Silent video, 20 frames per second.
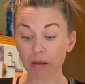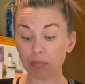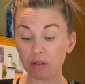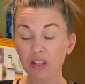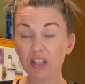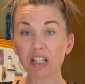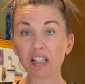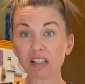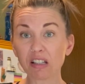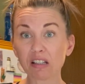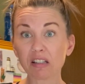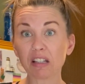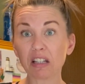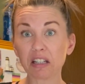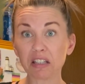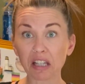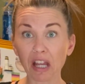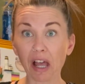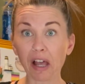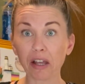but this is the
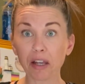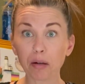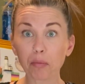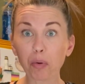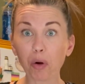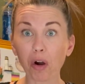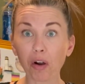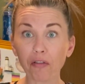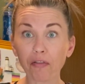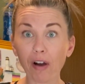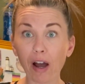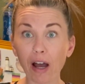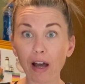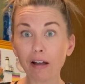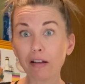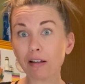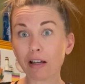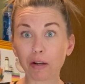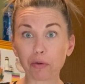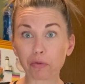Italian
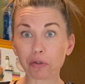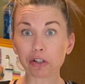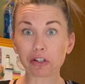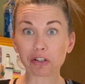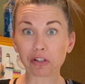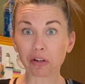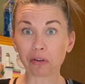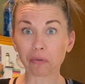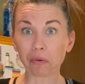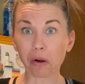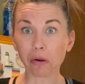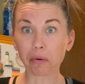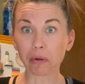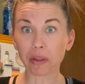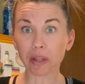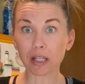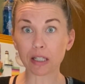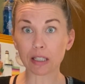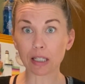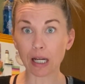profile, and we're just going to roll
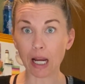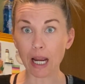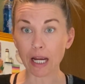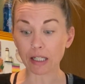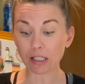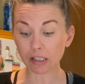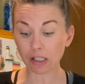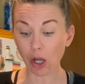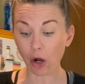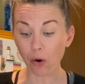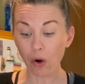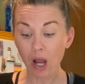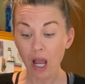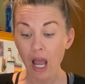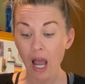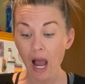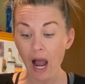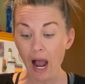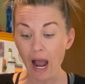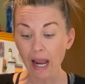with it today. So
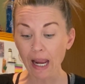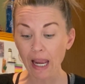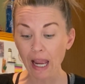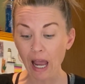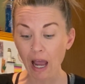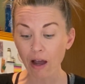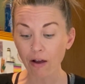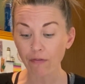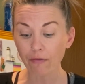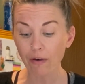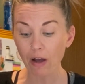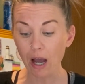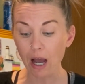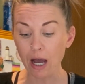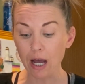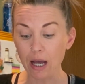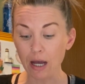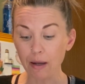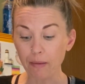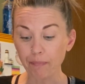I have
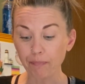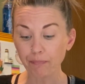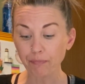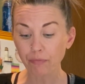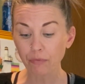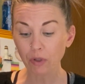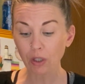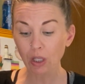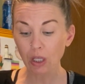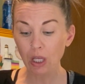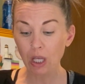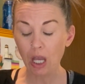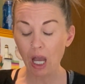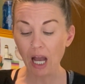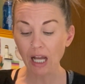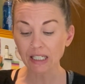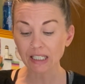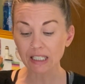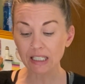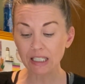
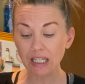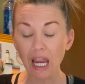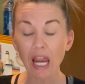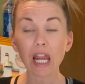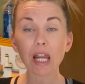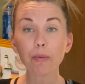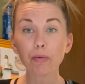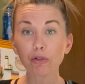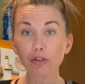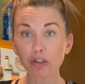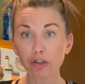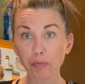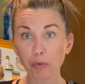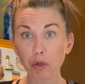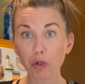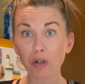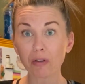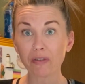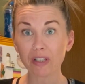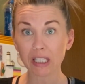a
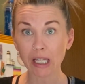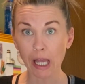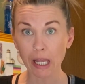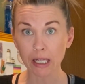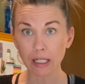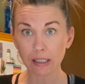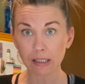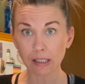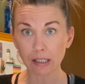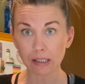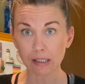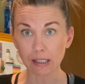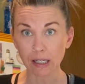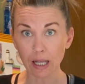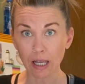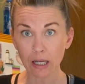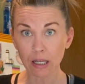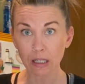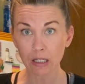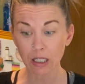tablespoon of Italian
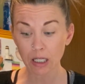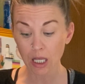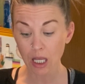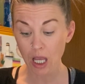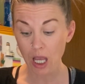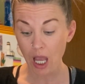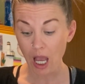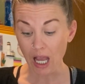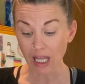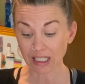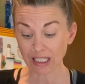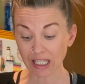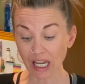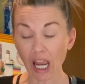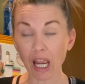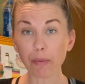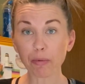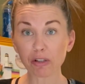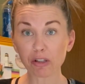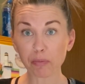seasoning, a
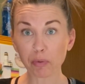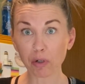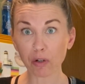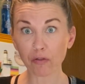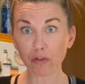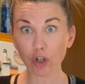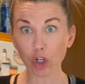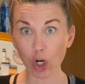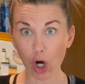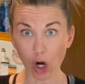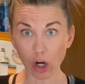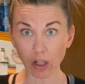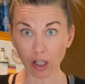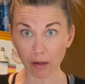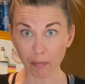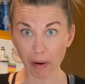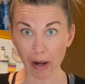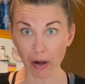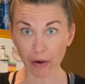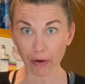tablespoon of
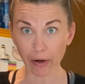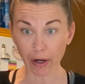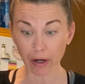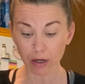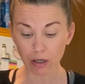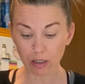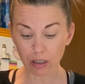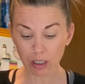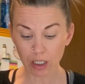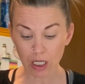garlic powder,